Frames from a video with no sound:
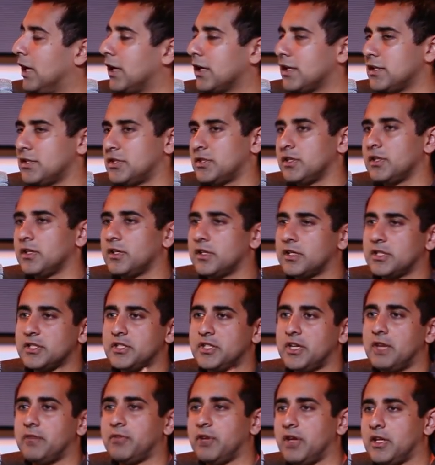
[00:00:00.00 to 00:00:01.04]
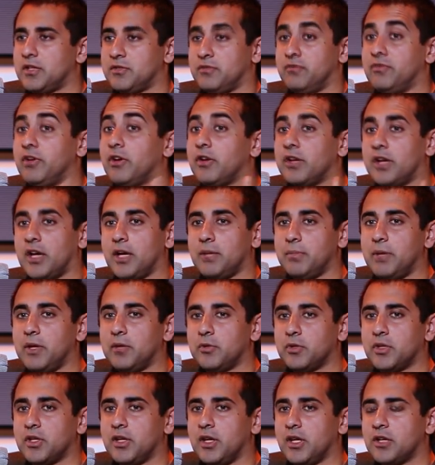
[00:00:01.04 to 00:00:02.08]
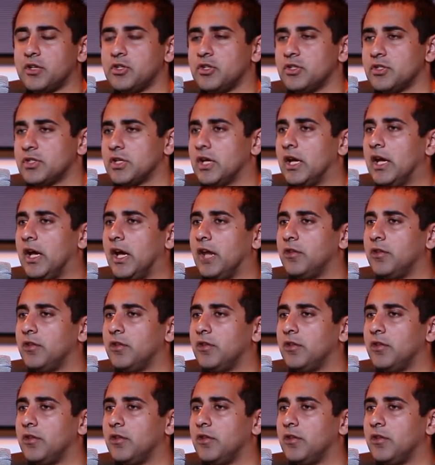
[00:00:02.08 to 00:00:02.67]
because Stanford has very high bandwidth connections,